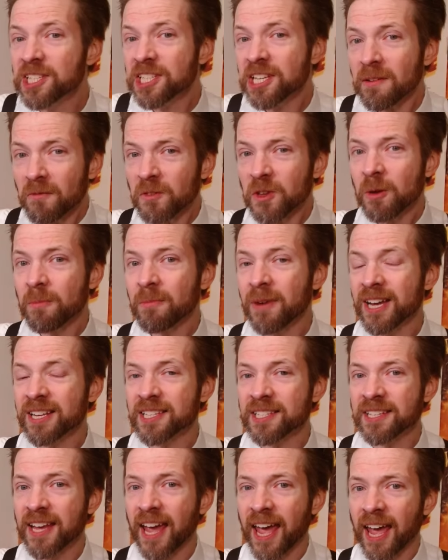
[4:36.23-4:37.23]
some of you might
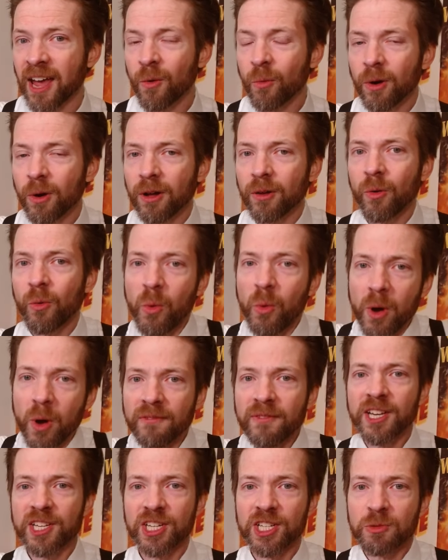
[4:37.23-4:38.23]
say, well, what if
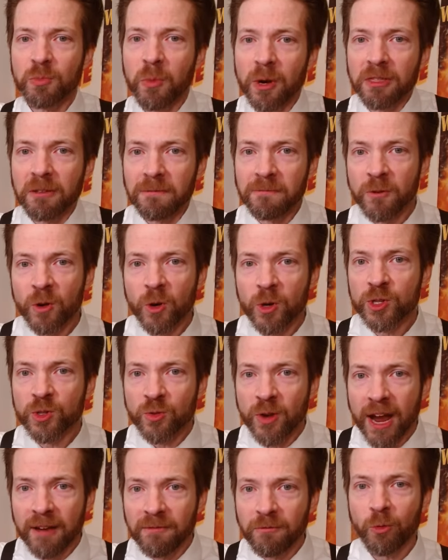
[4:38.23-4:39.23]
I just want the first
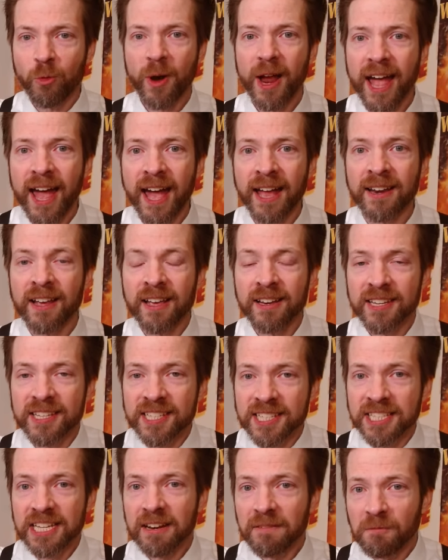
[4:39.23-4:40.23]
draft read to
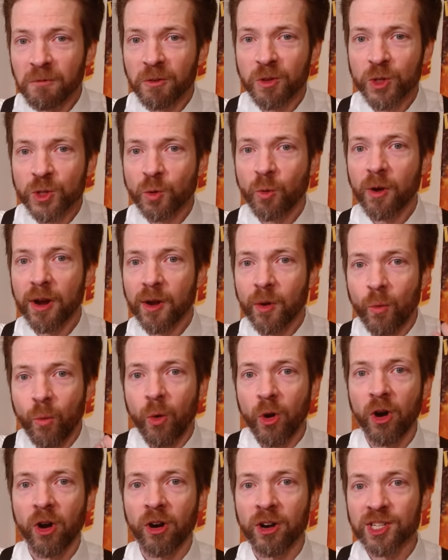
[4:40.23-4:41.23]
see if the story
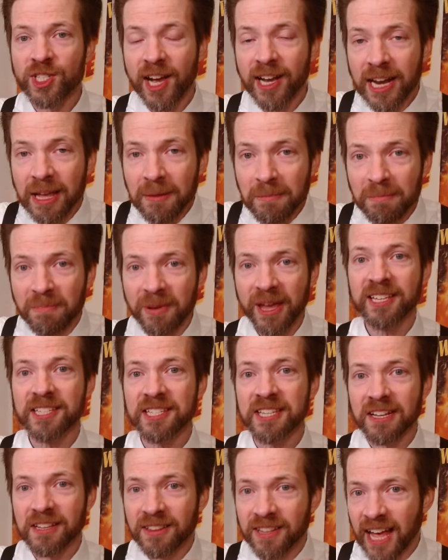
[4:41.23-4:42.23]
works on a
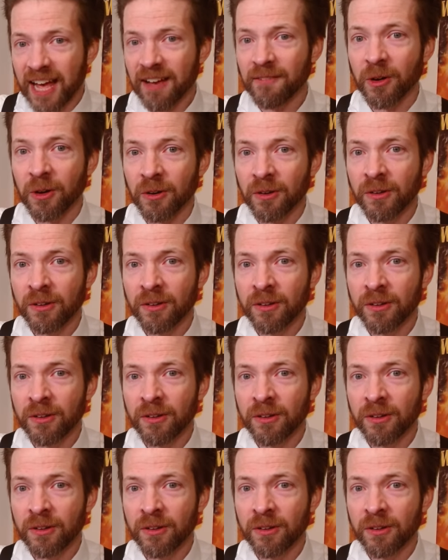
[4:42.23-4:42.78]
basic level?